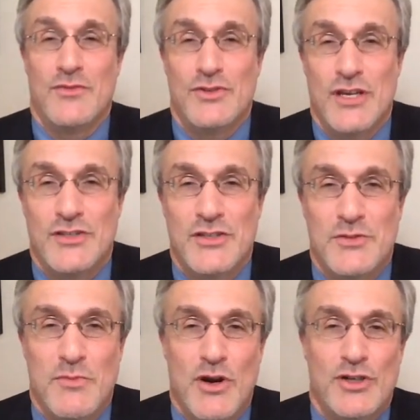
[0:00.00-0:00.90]
with Justice
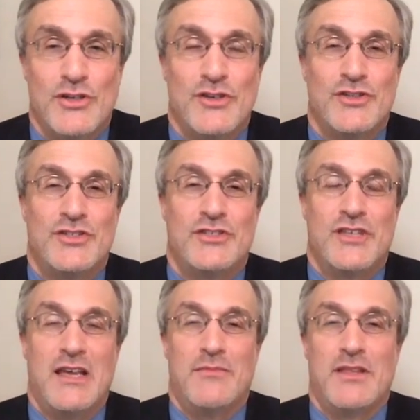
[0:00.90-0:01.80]
Marshall's
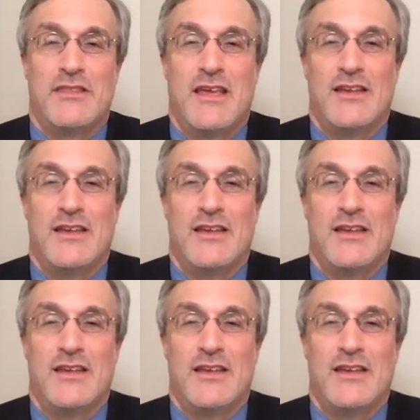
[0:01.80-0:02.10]
statement that